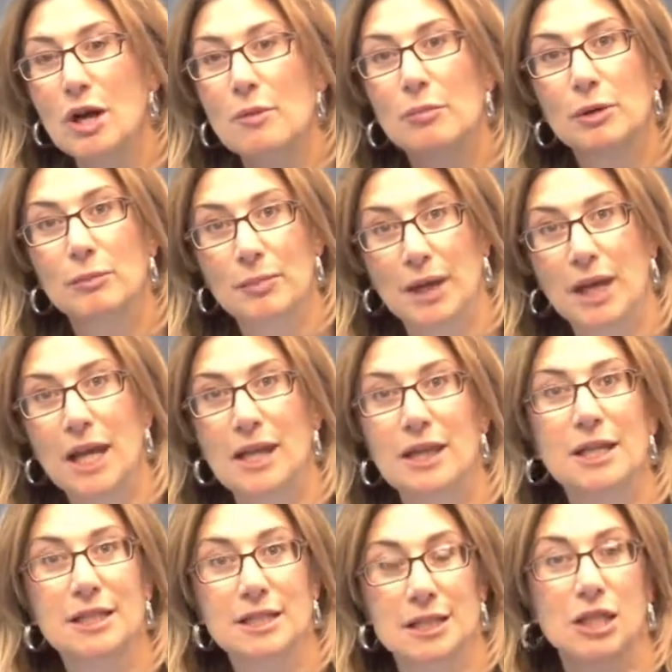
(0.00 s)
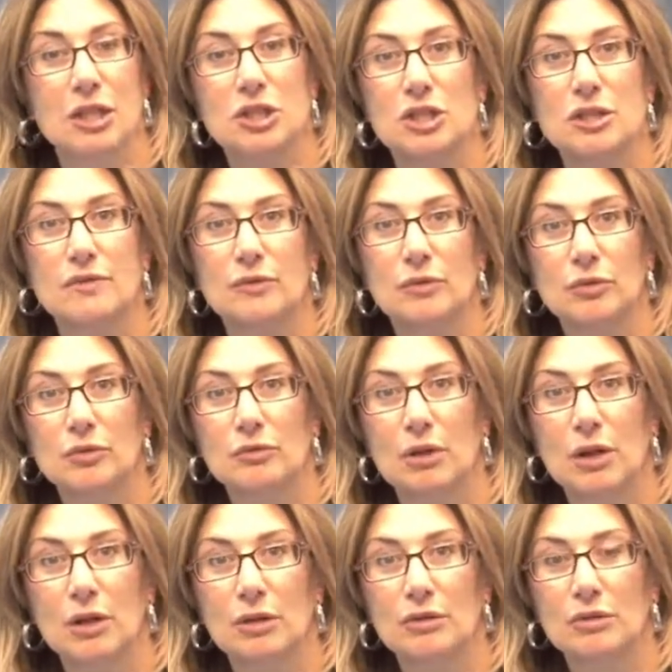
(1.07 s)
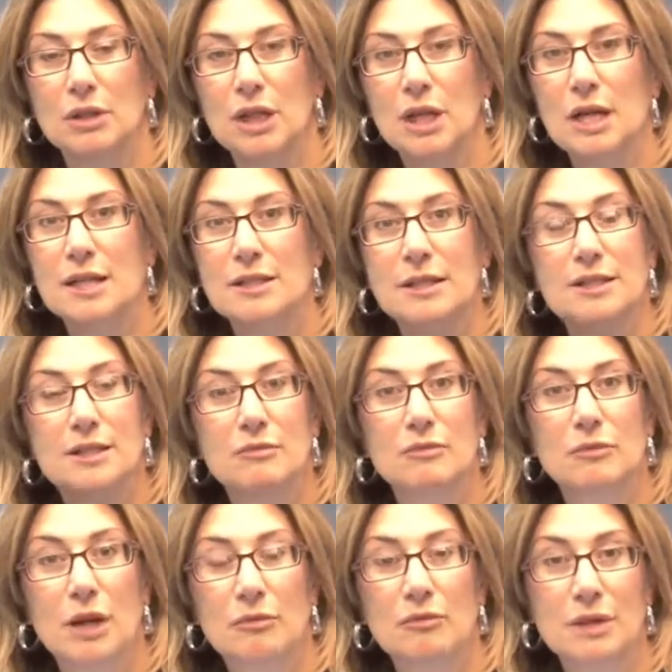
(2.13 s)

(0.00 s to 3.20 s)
prepare these teachers for the role. So a